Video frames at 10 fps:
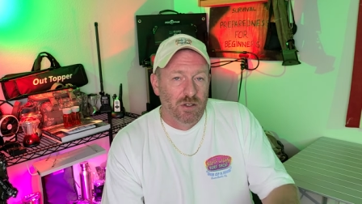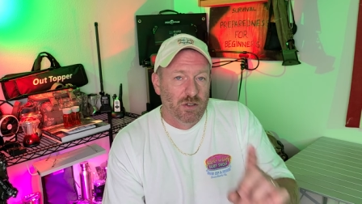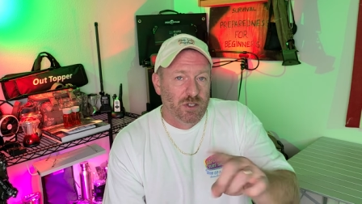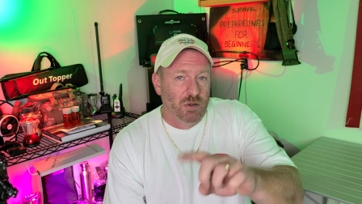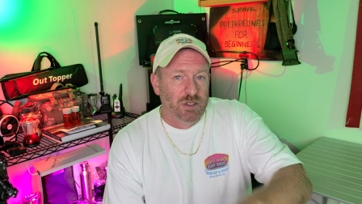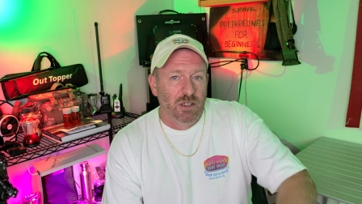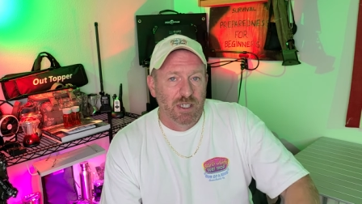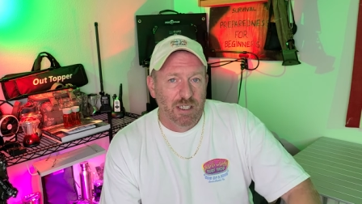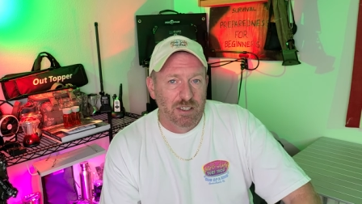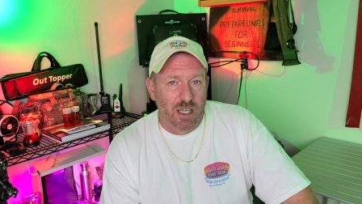So until
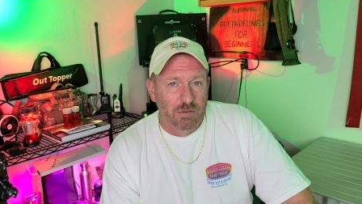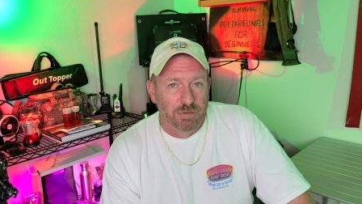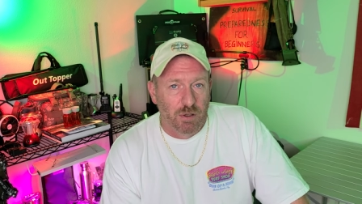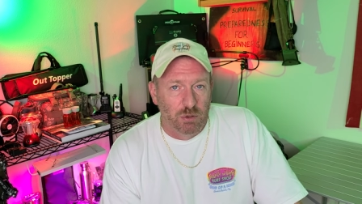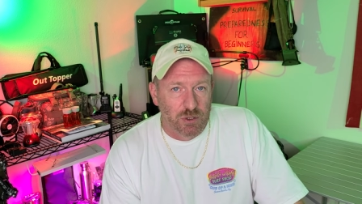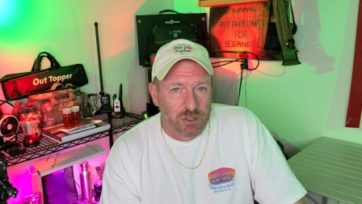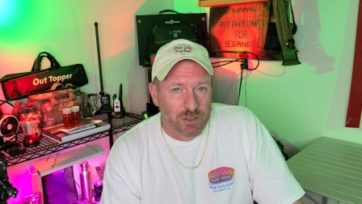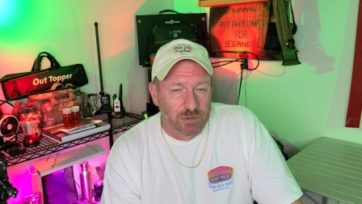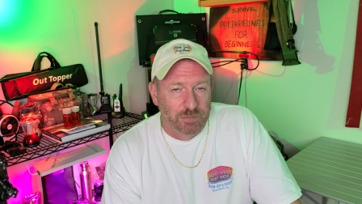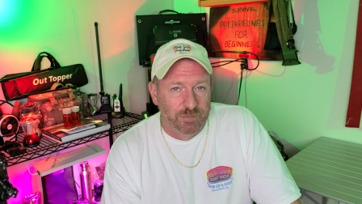next time,
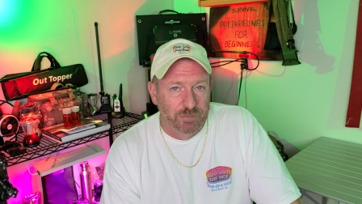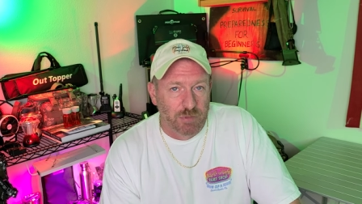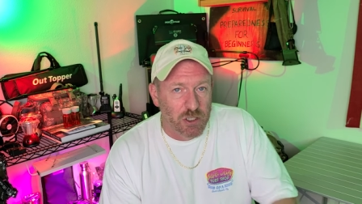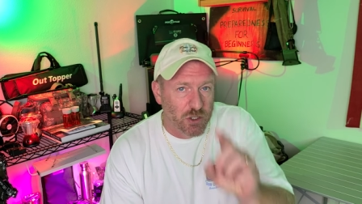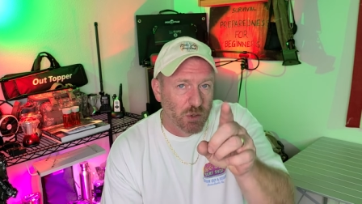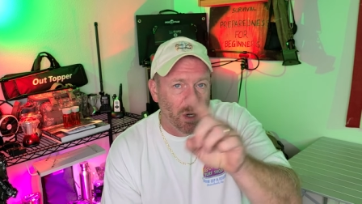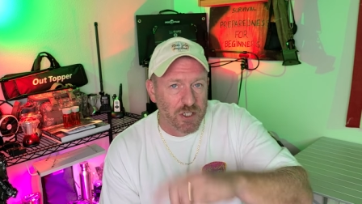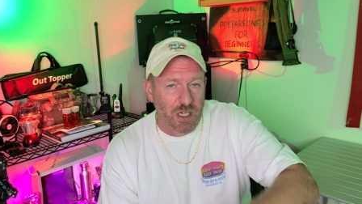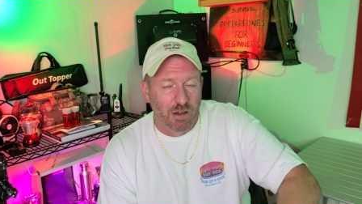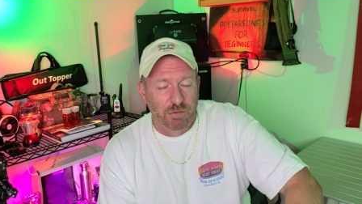folks, make sure you're
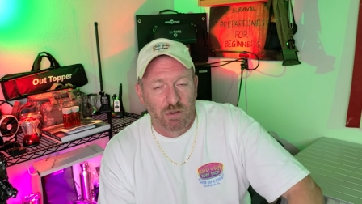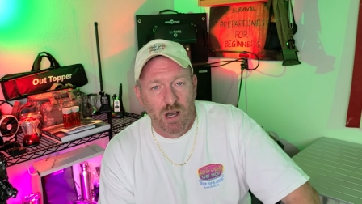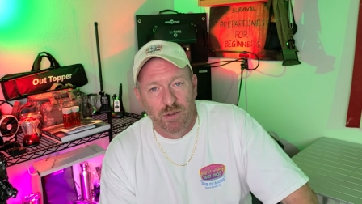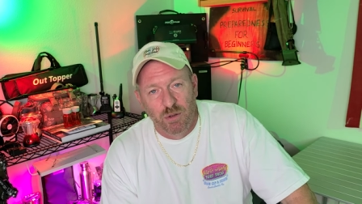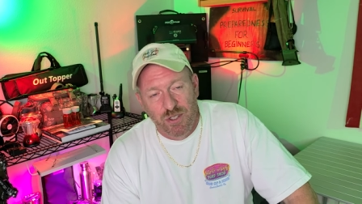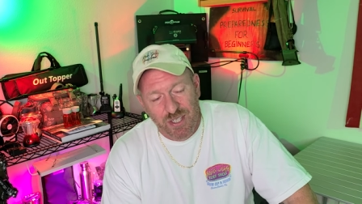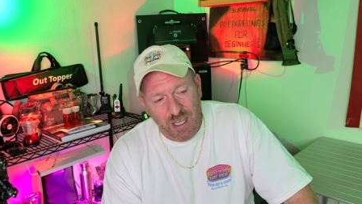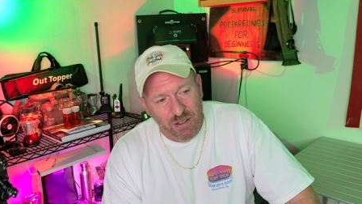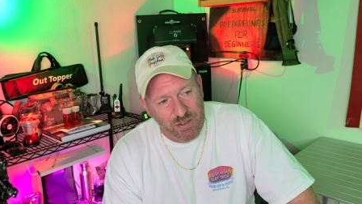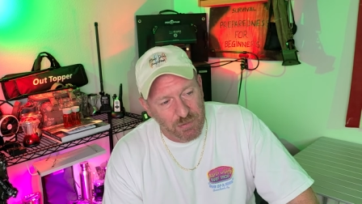watching out for all those
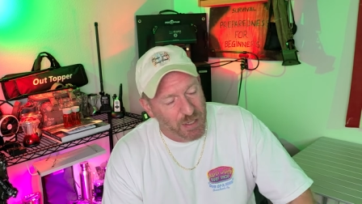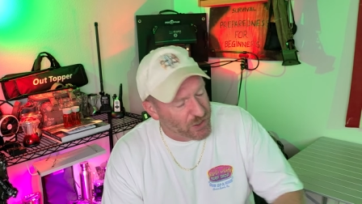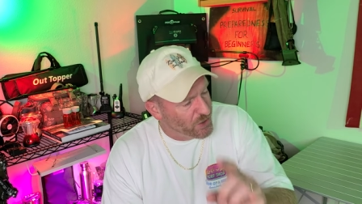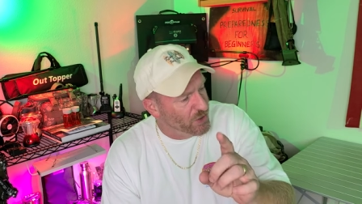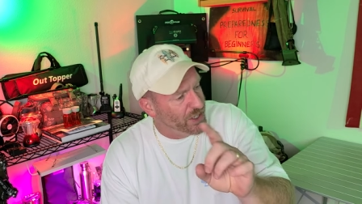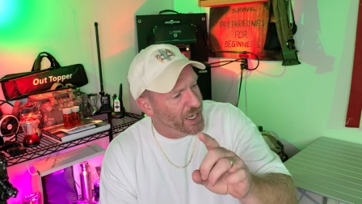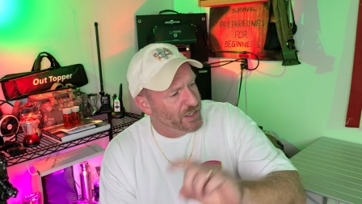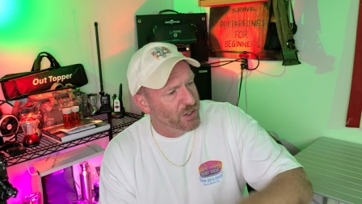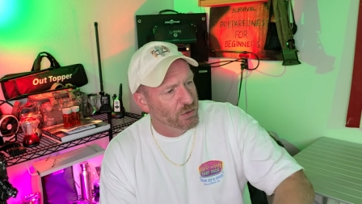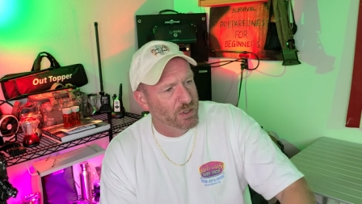sales. Make sure
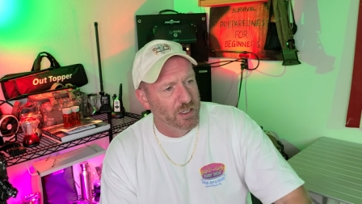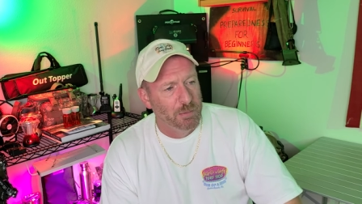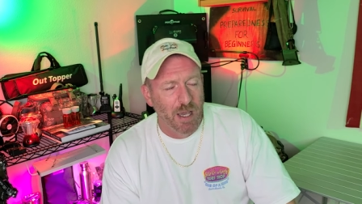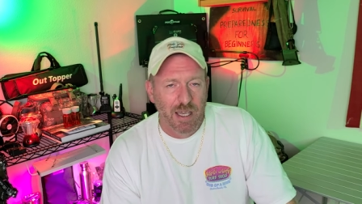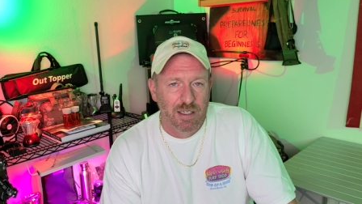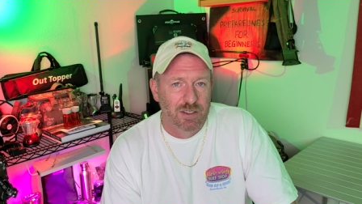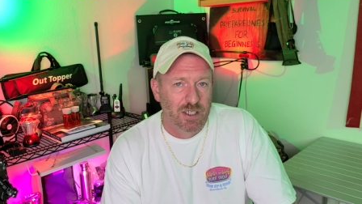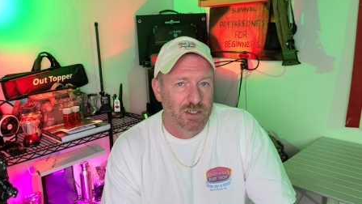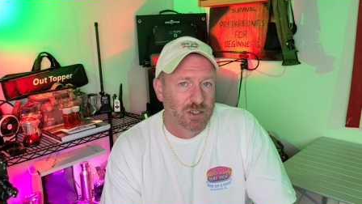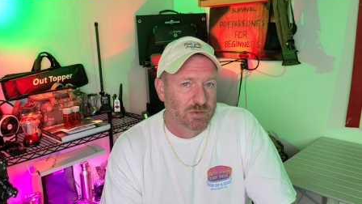that you're really paying
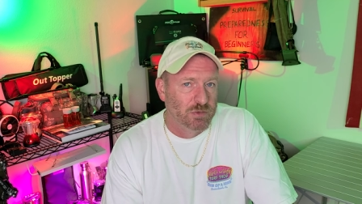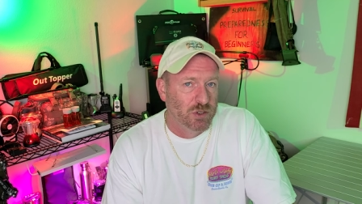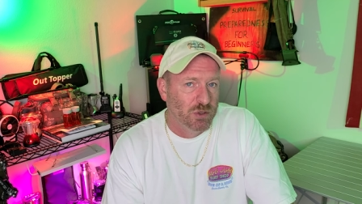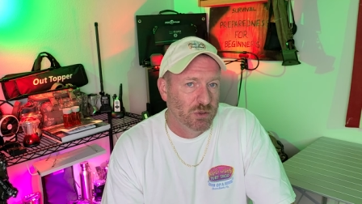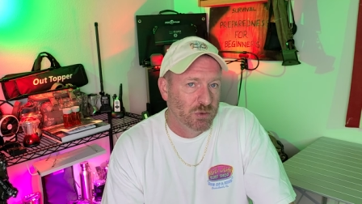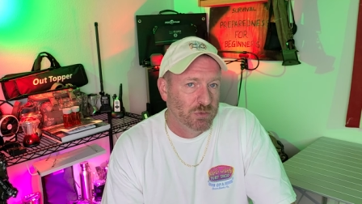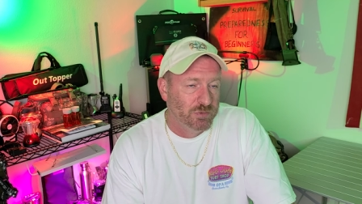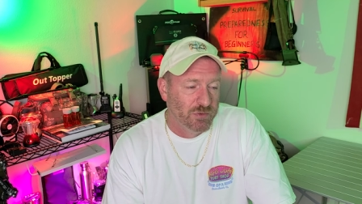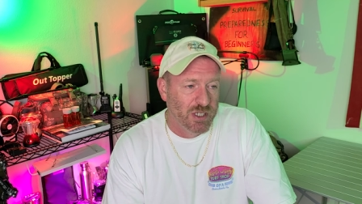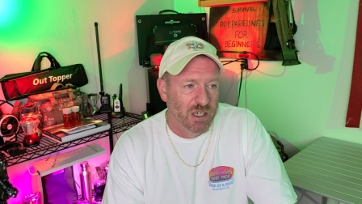attention to
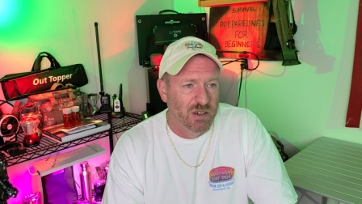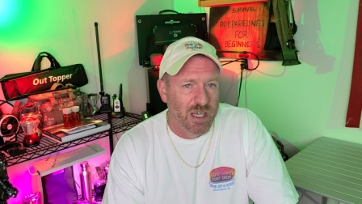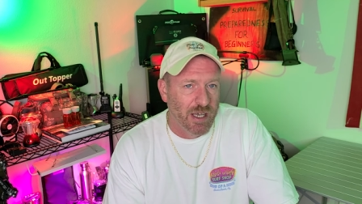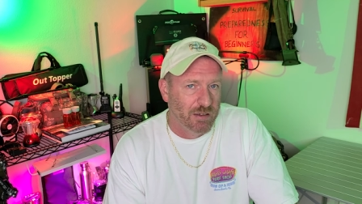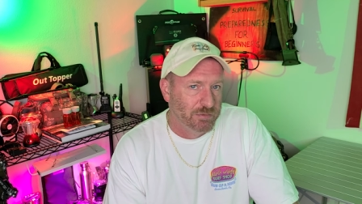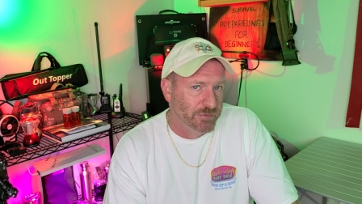the internet.